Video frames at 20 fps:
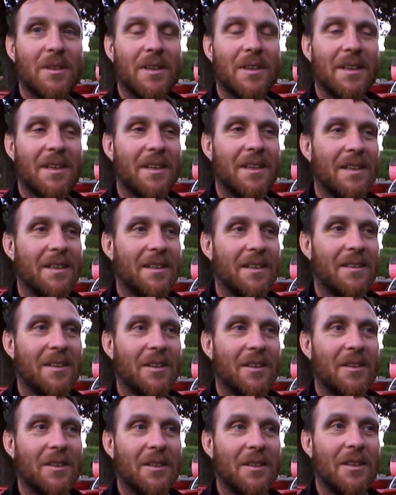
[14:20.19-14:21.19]

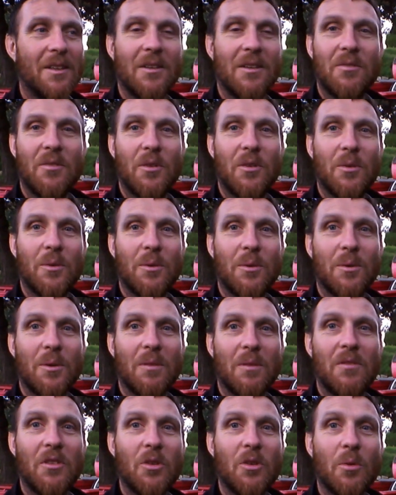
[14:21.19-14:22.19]
that if you
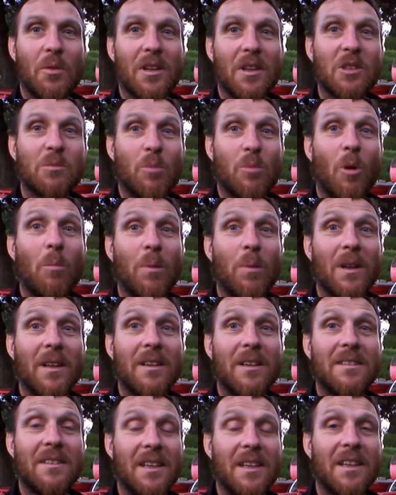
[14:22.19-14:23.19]
do things
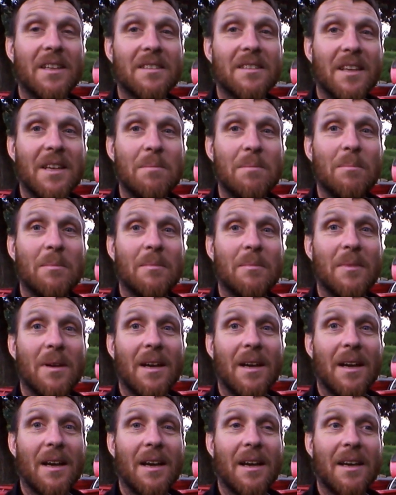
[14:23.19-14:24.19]
properly, take your time,
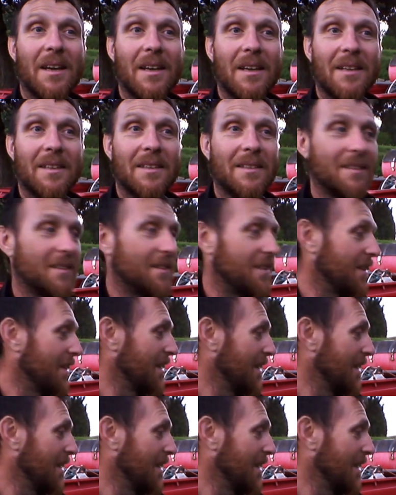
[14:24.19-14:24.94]
and